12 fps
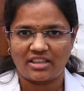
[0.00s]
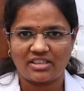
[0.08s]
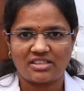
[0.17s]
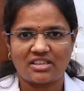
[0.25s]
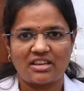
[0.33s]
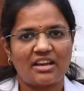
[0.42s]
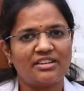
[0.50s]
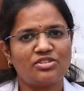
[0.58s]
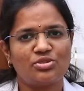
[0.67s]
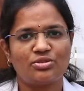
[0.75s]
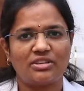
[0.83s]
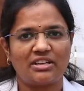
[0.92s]
test and
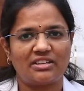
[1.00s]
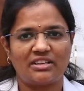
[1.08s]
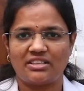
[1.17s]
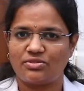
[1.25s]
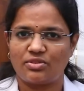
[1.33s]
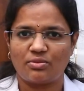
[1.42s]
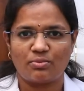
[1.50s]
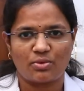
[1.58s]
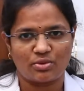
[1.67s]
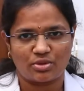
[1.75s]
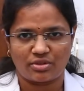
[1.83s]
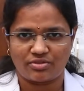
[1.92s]
sugar test for
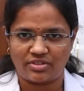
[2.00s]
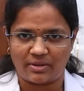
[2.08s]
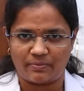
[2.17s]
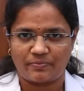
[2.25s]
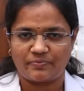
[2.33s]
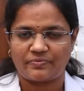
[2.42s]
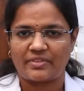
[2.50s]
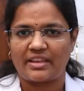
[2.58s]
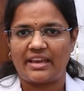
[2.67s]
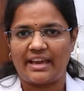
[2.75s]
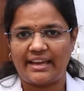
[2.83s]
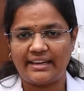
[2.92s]
both of them
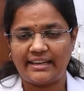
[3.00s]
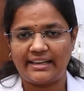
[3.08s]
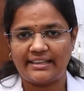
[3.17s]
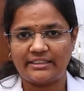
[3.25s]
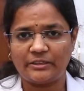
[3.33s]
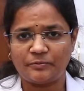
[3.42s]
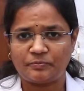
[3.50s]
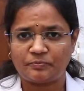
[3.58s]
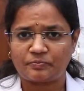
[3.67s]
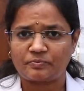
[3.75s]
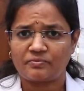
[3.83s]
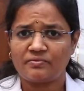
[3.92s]
and later
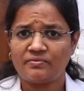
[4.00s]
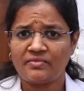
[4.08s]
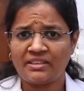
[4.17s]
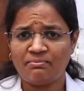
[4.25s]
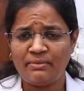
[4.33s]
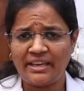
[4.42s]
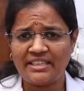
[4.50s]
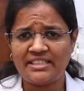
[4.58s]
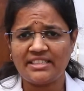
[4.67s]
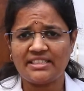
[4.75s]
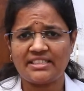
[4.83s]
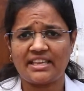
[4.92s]

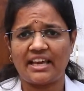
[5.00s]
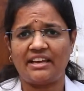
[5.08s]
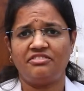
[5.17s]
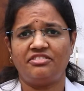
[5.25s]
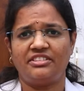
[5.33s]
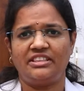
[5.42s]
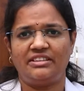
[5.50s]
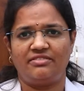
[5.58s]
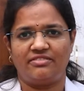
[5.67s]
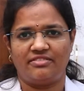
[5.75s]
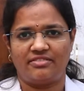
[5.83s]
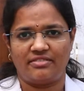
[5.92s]
basic scan for the
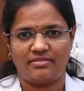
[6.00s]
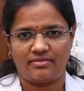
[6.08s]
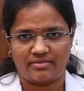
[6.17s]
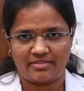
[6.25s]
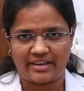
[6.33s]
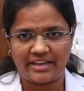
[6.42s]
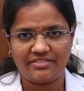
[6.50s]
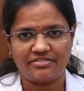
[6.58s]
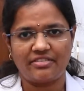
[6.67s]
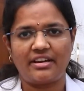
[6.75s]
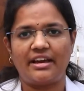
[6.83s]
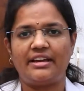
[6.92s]
wife
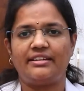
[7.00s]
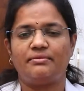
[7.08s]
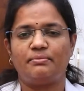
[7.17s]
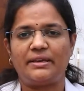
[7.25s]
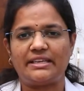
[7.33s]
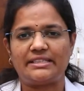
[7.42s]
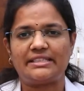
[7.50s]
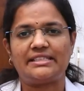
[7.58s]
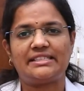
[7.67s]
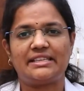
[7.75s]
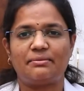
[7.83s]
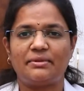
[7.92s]
and basic
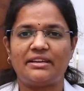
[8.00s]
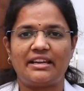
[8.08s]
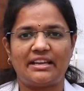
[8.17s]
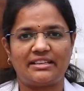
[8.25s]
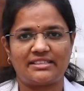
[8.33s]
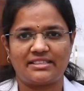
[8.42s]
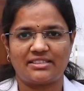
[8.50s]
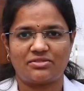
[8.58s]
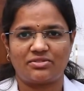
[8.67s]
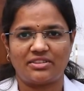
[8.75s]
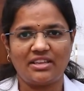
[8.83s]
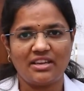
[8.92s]
semen analysis
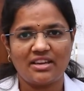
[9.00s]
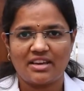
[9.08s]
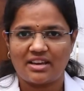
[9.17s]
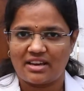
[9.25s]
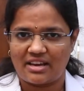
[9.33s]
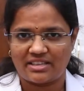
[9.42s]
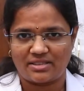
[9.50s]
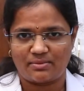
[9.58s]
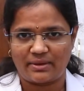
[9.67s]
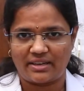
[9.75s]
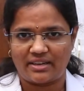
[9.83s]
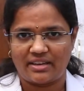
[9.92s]
for the
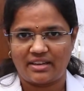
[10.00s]
husband.